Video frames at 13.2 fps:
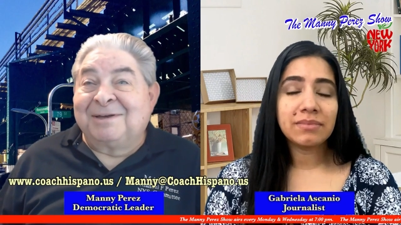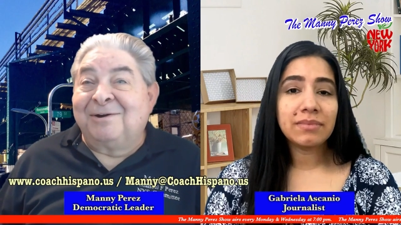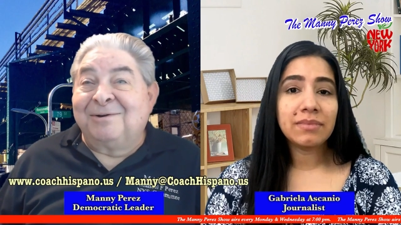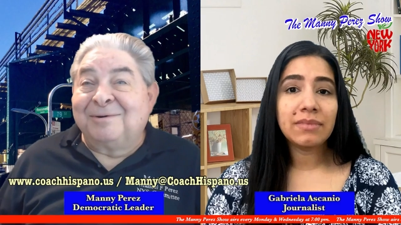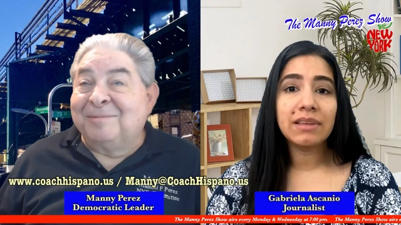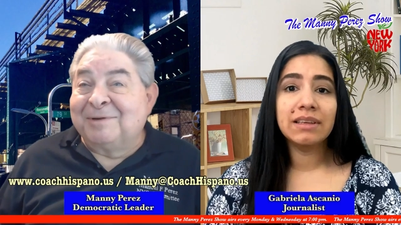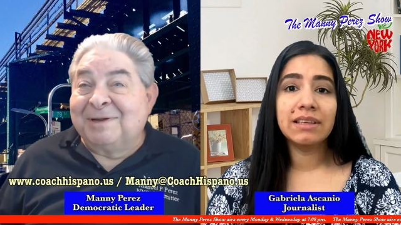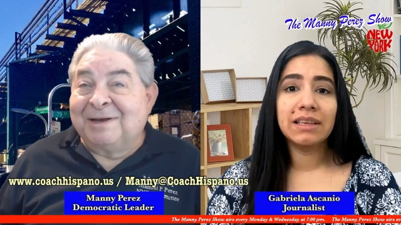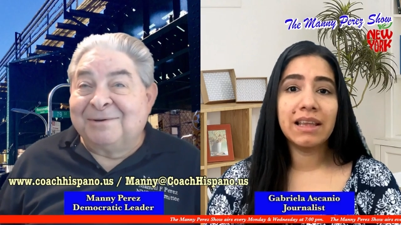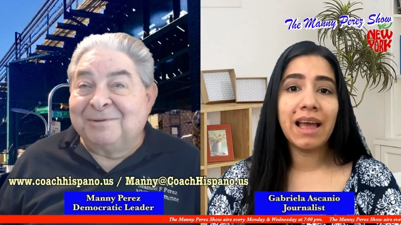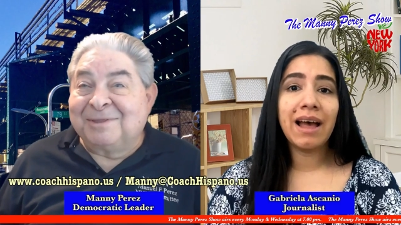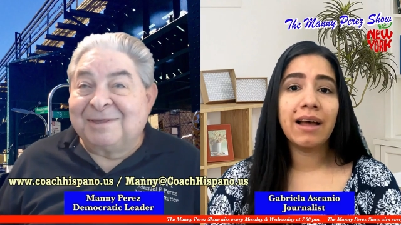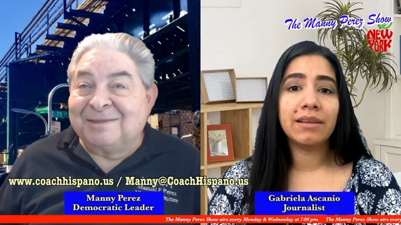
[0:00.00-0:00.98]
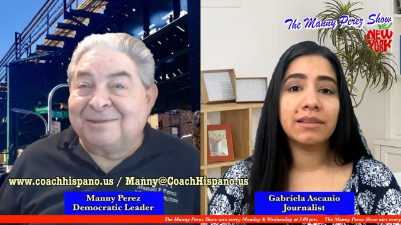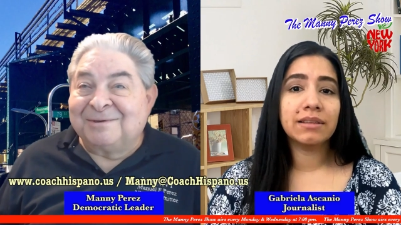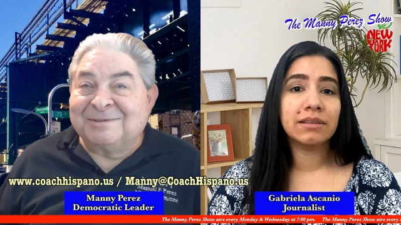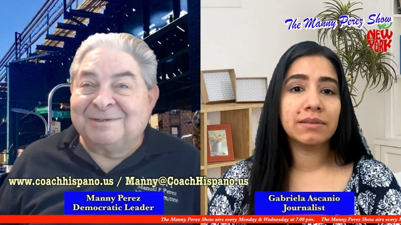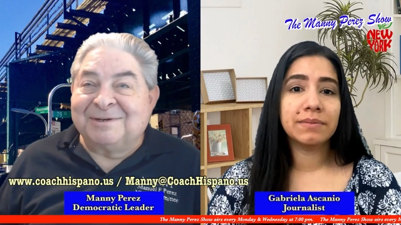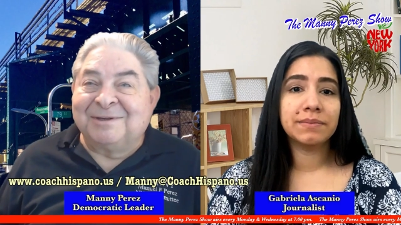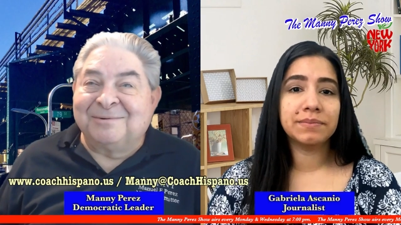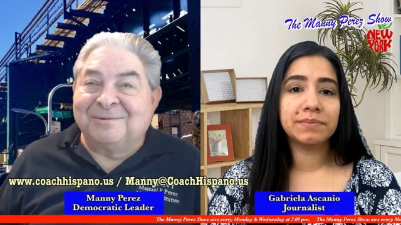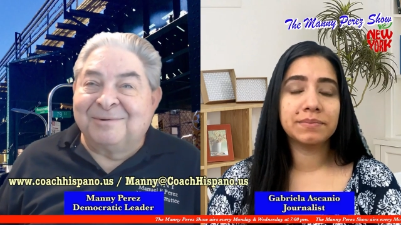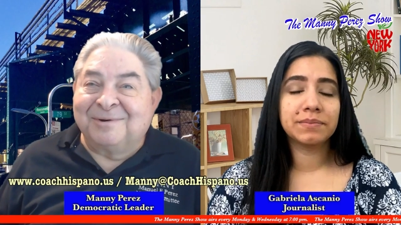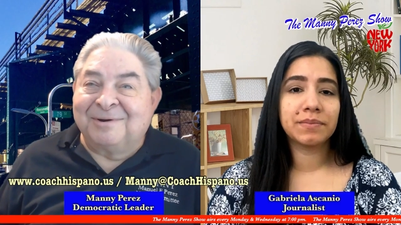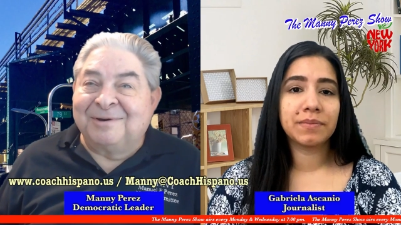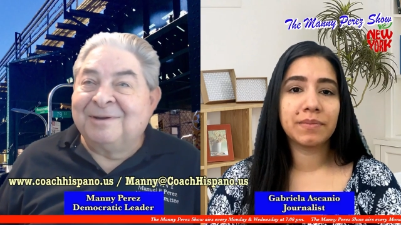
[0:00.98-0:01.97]
Speaker 1: it's horrible. Yeah. I don't think
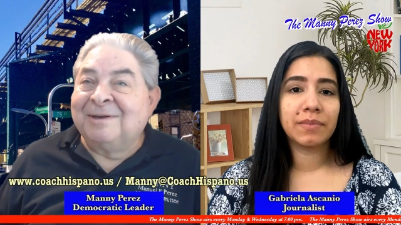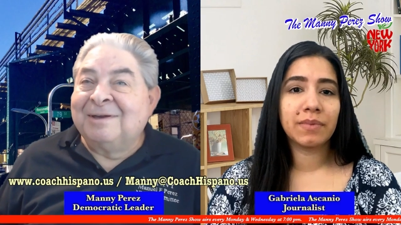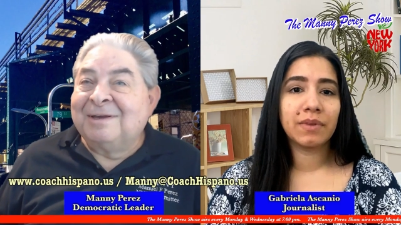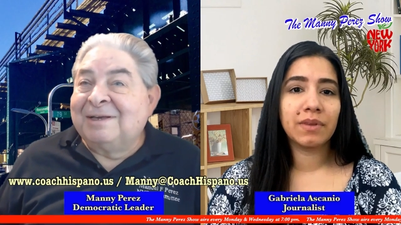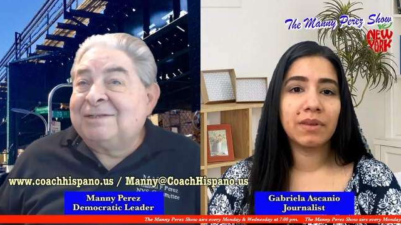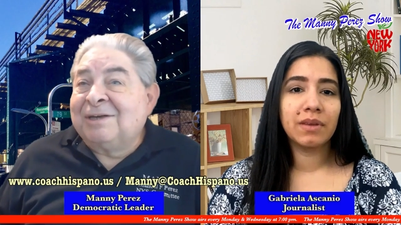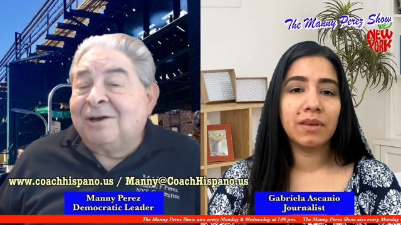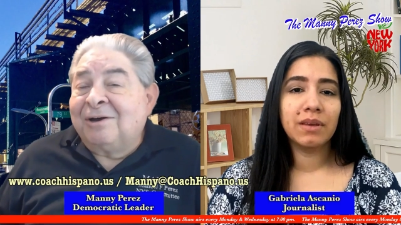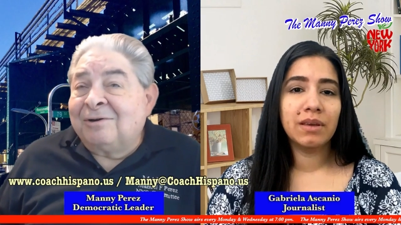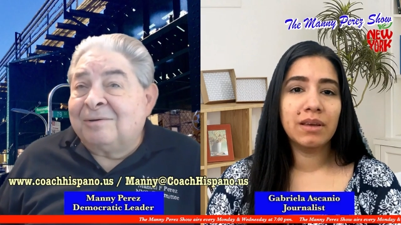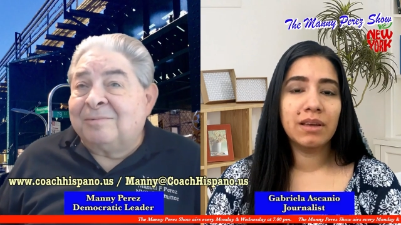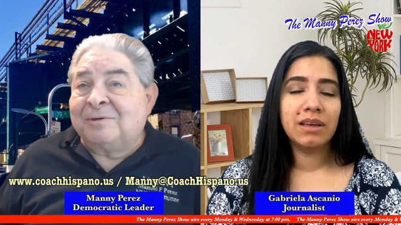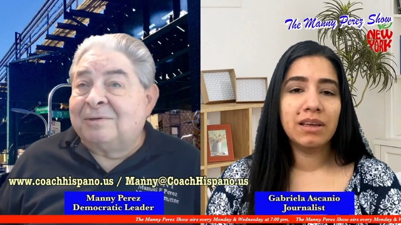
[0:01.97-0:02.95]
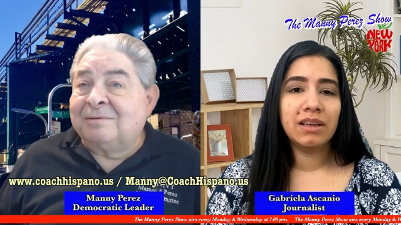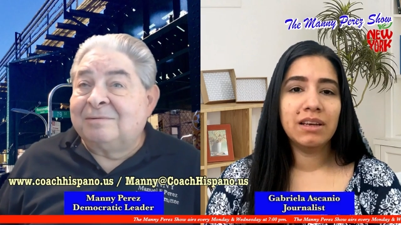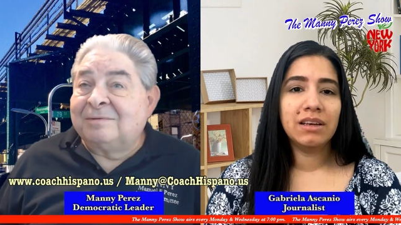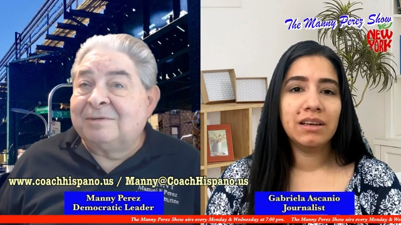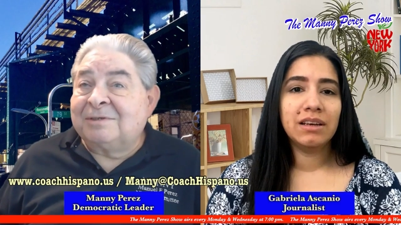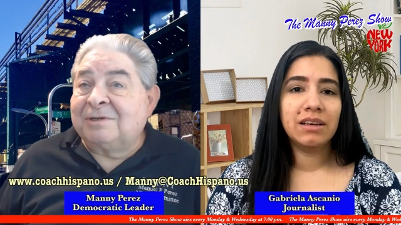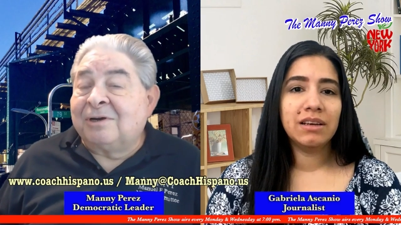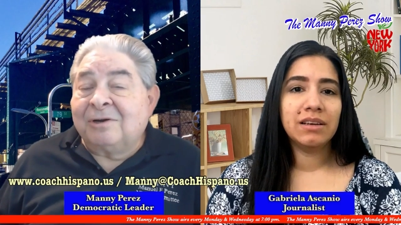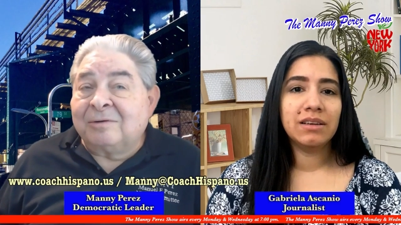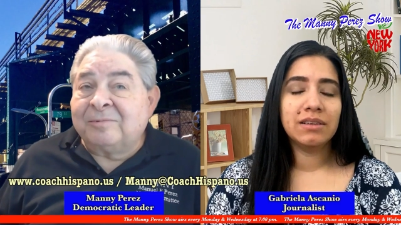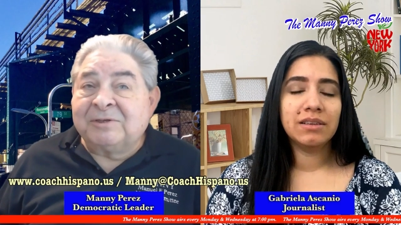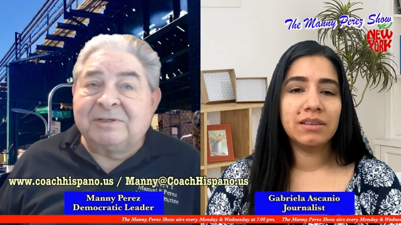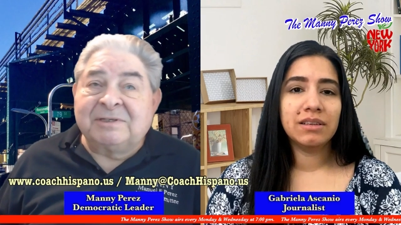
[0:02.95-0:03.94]
there's another word. It's horrible.
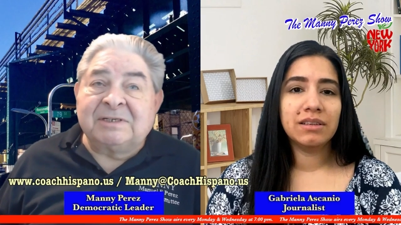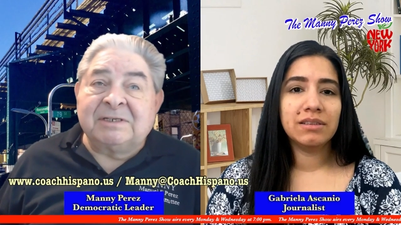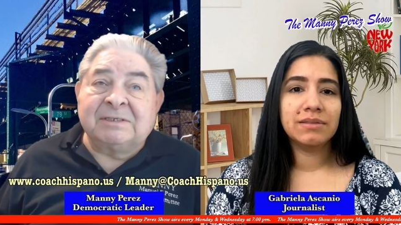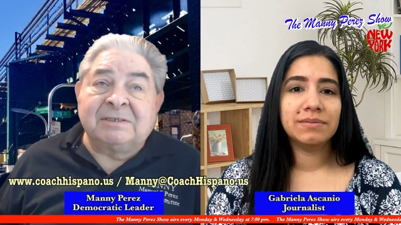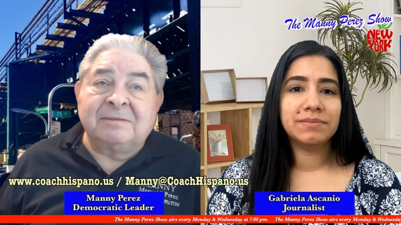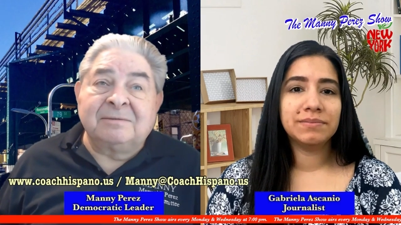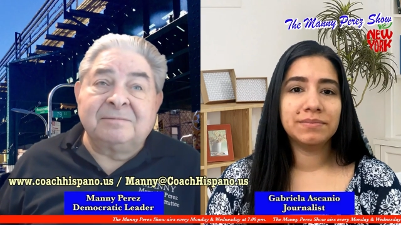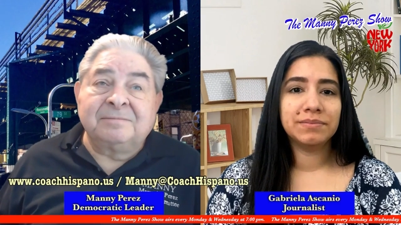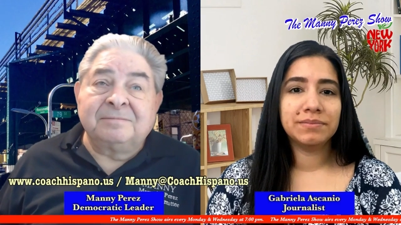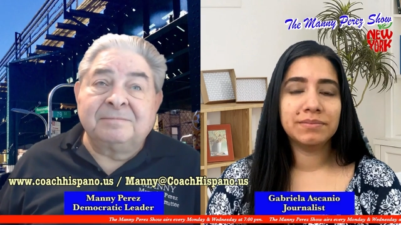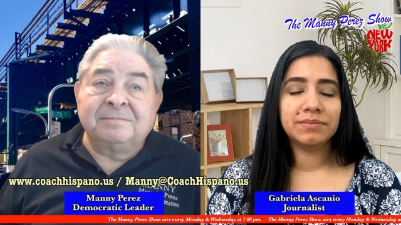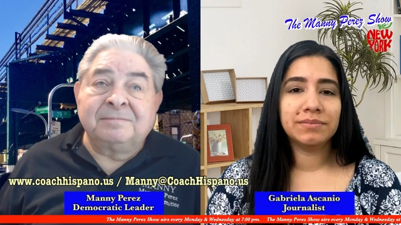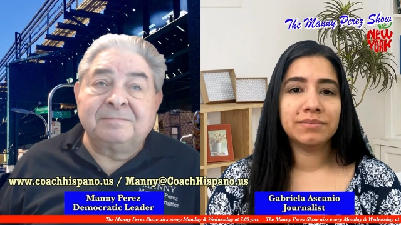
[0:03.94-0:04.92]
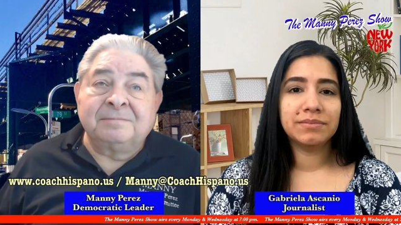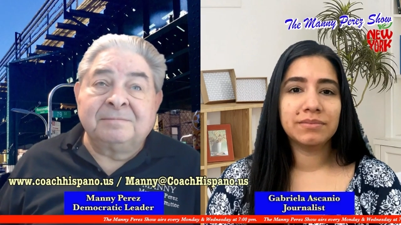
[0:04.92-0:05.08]
It's a horrible disease